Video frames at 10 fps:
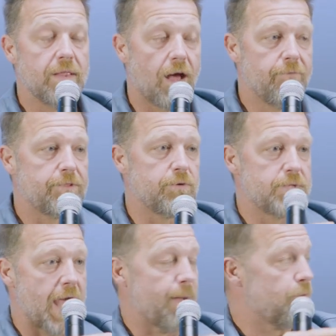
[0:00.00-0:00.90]
love to
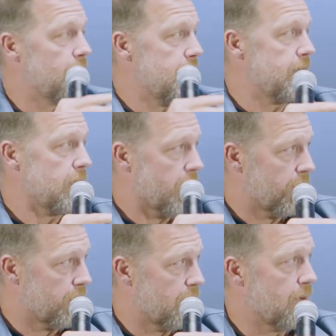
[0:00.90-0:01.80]
dabble in
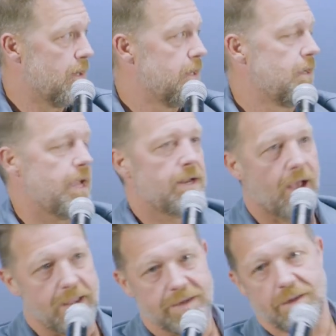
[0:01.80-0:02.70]
color and
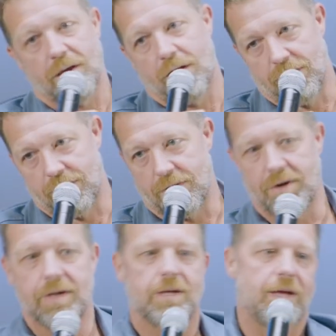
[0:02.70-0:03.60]
heightened
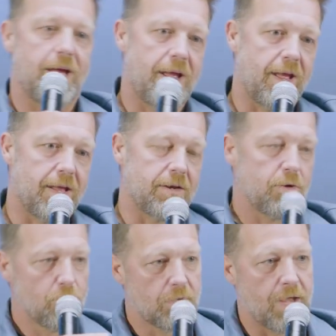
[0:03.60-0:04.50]
color and
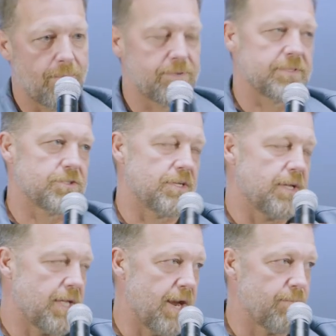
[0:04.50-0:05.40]
cool composition
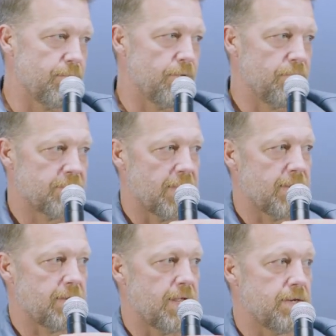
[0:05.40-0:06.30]
and camera moves,
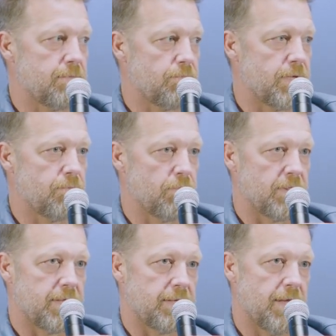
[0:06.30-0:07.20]
and, and we
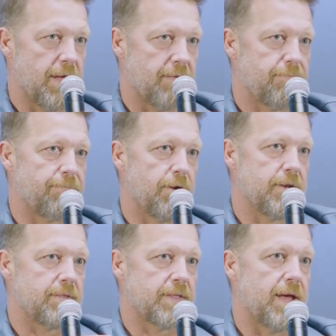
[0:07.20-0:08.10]
really have
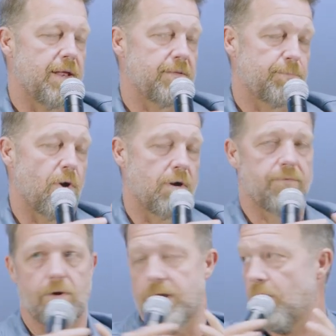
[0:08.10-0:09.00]
fun as that as part
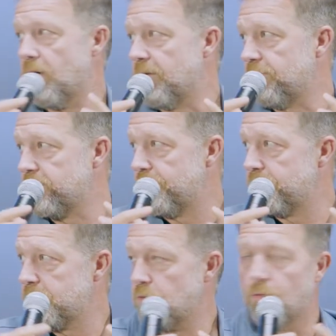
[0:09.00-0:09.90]
of our narrative
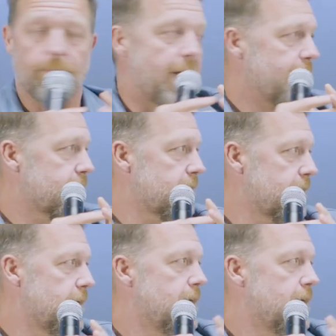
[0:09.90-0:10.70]
toolbox.